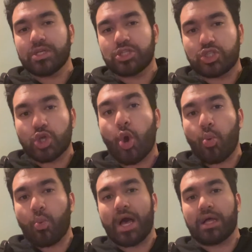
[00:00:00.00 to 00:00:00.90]
so
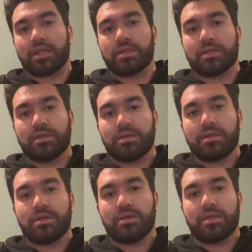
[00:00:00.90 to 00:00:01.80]
well
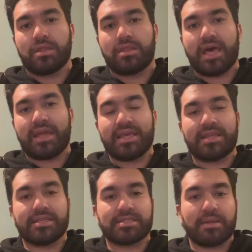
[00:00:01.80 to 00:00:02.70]
that it
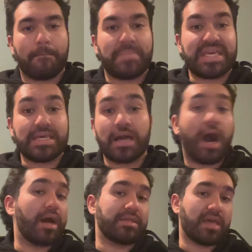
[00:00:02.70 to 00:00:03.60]
is
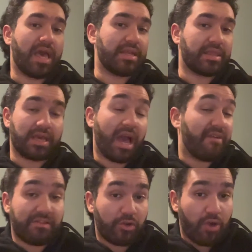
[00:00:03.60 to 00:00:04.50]
beyond anything
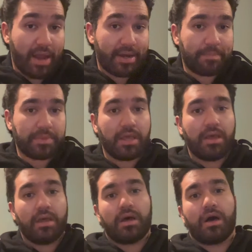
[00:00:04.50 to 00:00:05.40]
I've ever
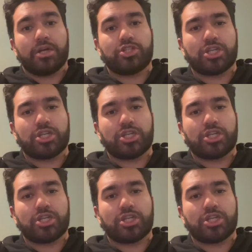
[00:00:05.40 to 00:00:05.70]
read.